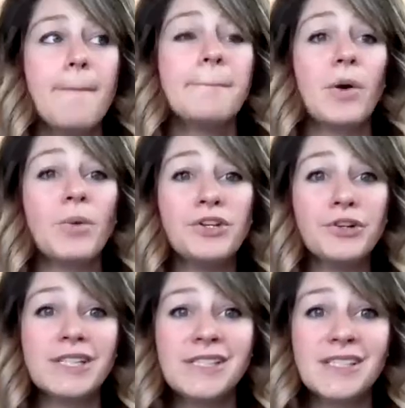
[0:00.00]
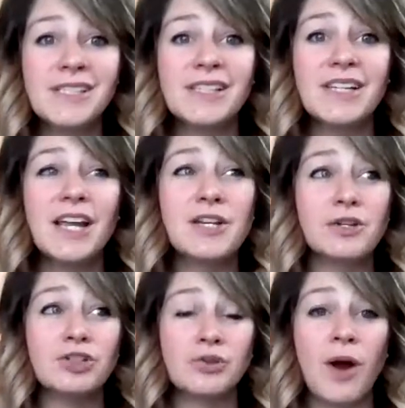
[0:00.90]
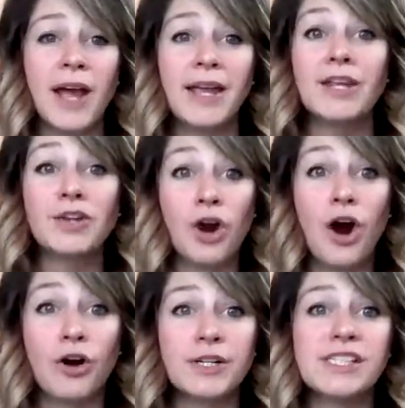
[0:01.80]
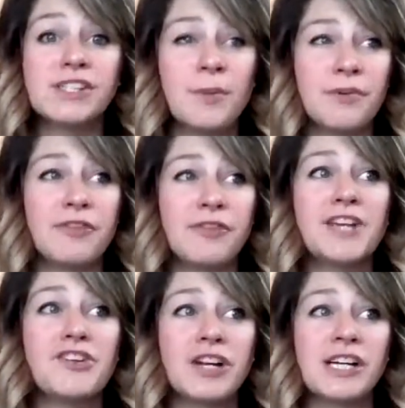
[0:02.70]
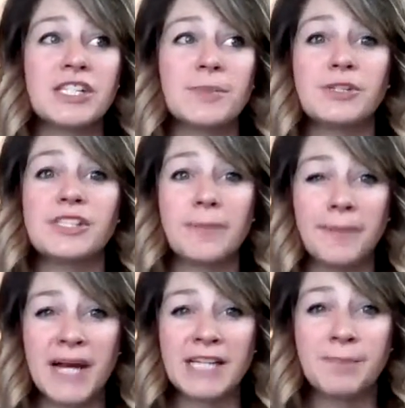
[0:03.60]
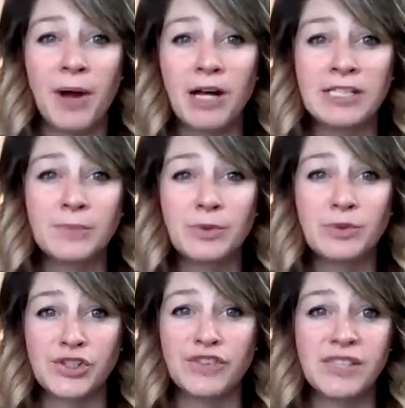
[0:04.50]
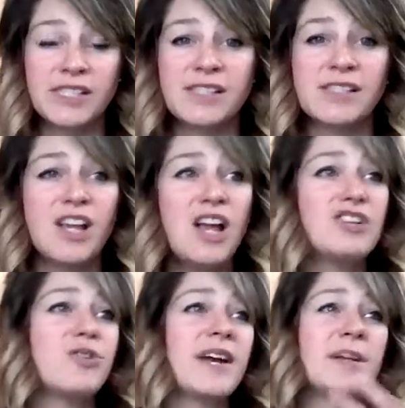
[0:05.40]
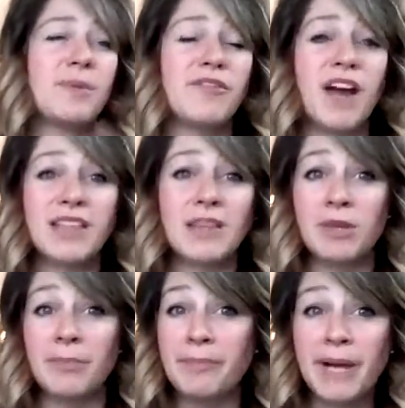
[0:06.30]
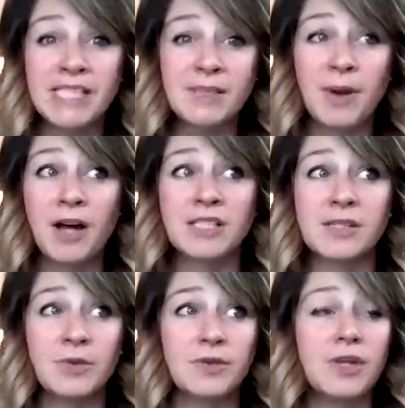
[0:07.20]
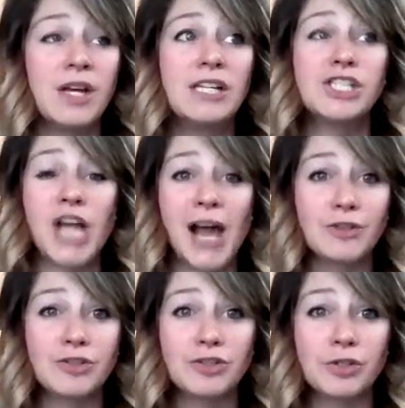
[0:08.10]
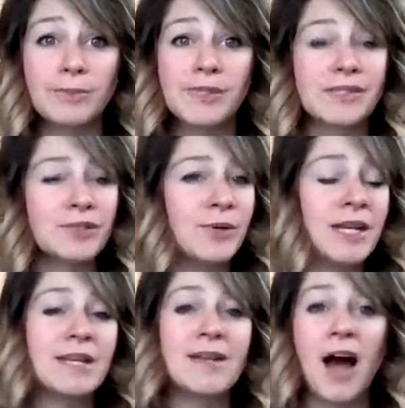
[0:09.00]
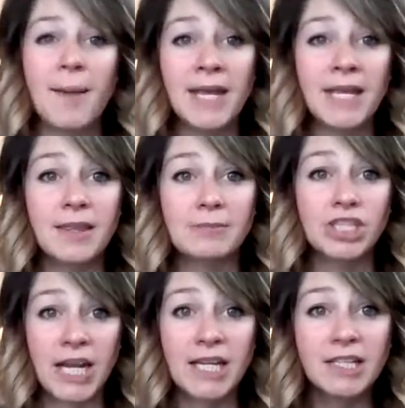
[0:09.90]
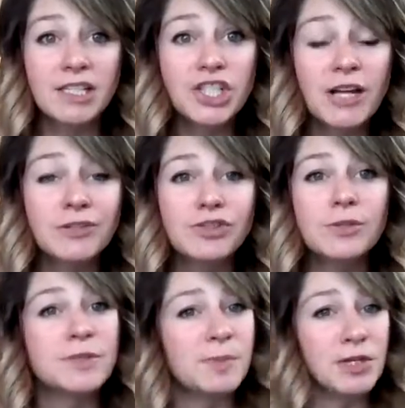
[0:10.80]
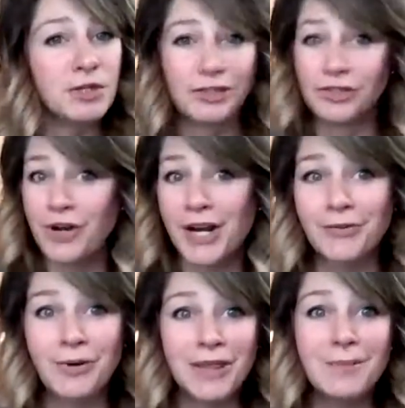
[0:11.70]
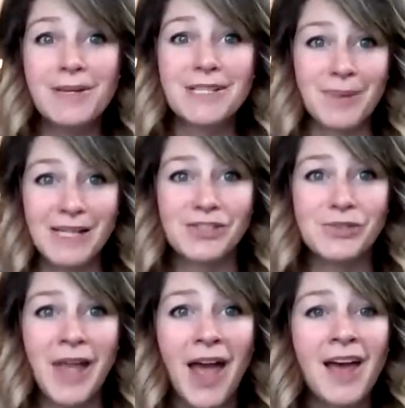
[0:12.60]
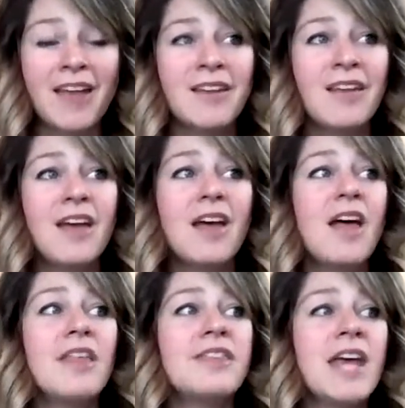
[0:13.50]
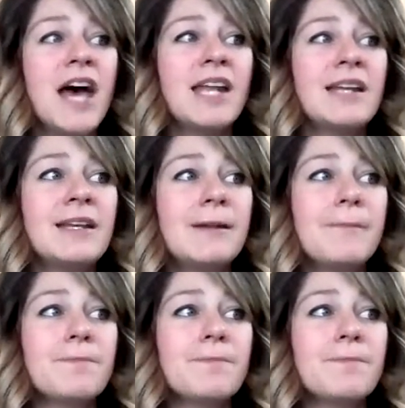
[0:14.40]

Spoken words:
But when you're consistent and you're trying your hardest to provide your customers the best possible services, trying to provide them the best possible challenge groups, you cannot make them check into challenge groups, but you can try to run them as best you can. then